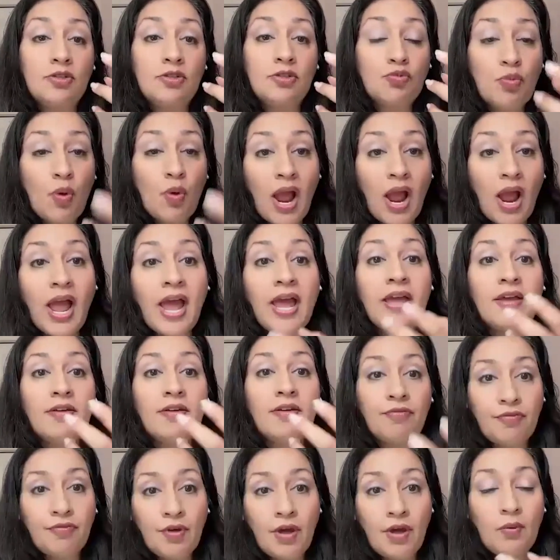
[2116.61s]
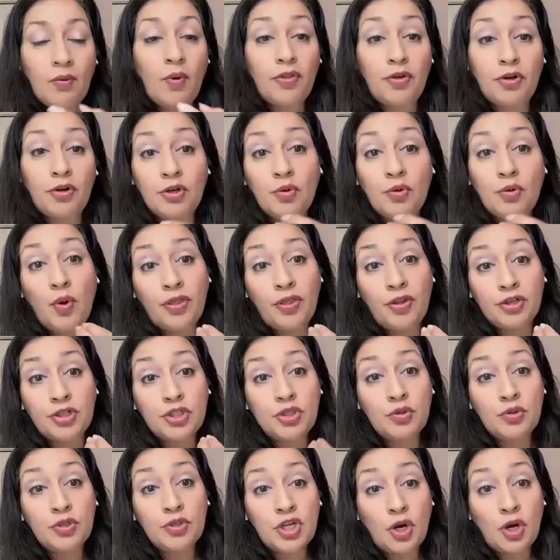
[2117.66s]
drive whether
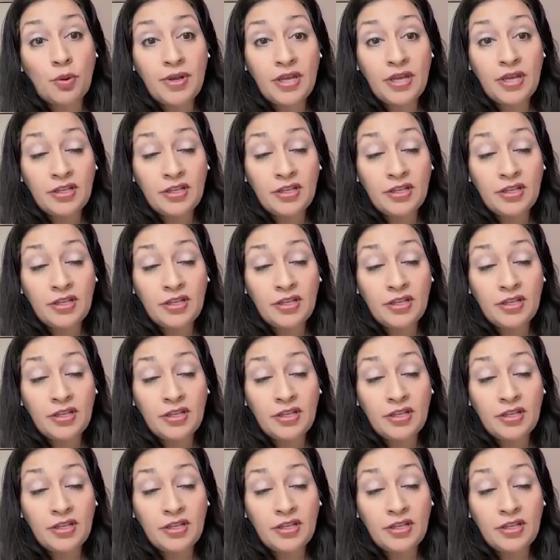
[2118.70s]
students